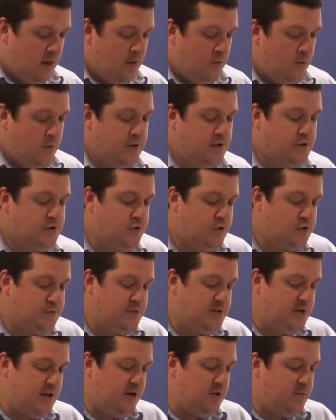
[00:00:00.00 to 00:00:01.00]
Where the source
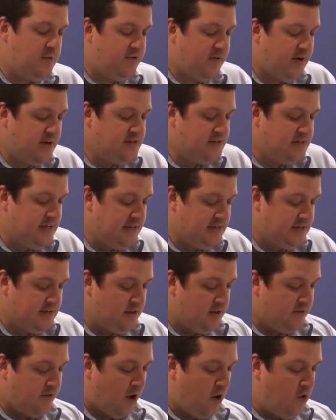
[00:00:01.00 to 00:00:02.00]
material provides
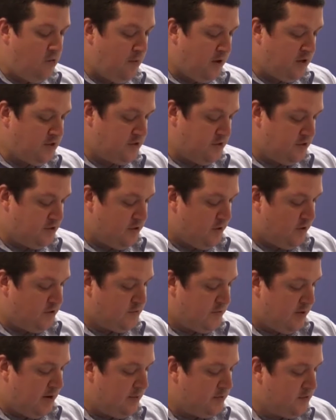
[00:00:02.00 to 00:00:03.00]
detail of how much the
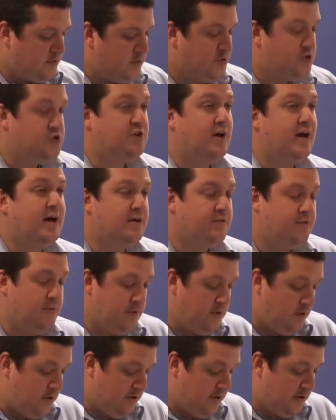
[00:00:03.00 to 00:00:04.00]
Scots were able to extract
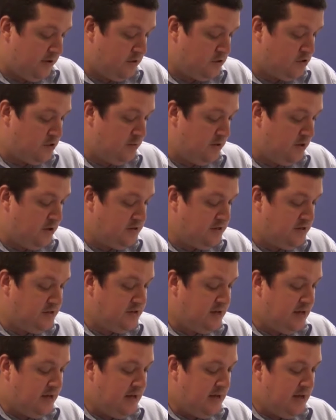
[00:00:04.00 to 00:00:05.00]
from Northern English
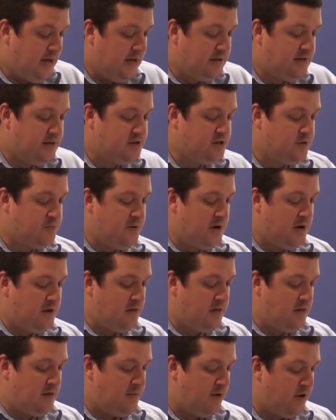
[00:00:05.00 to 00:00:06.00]
communities, it does appear
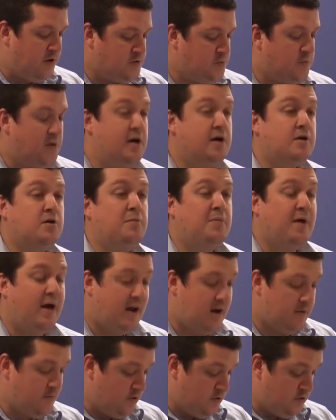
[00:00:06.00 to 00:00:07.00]
that the amounts were
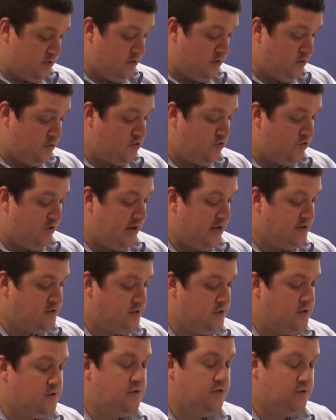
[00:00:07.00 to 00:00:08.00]
comparable to those
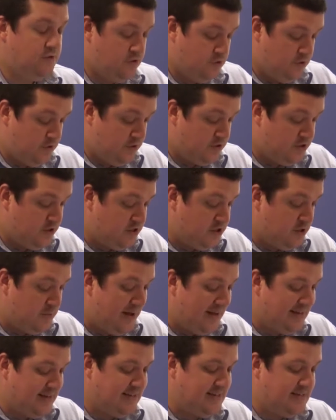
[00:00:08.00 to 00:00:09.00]
raised during the
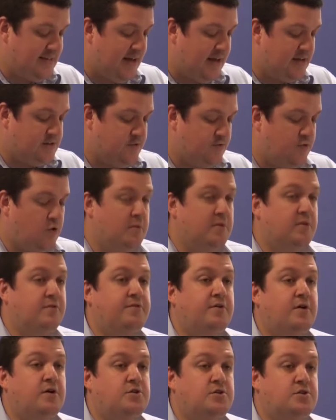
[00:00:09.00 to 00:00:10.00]
systematic attacks of Robert
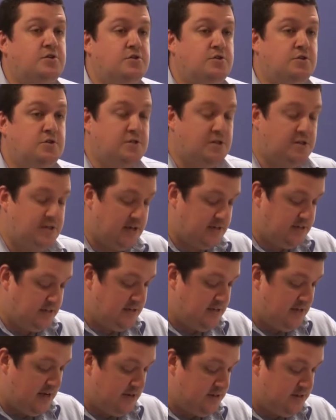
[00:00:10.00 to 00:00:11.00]
I during the
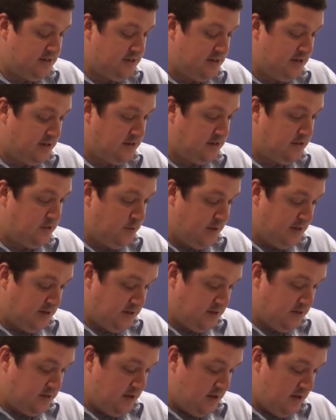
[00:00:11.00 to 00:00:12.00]
1310s and
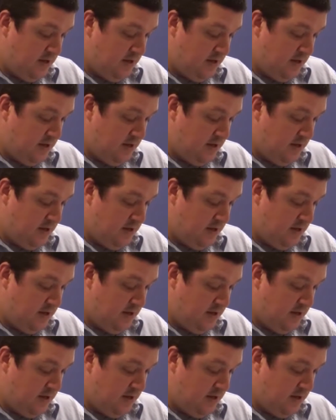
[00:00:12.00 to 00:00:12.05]
1320s.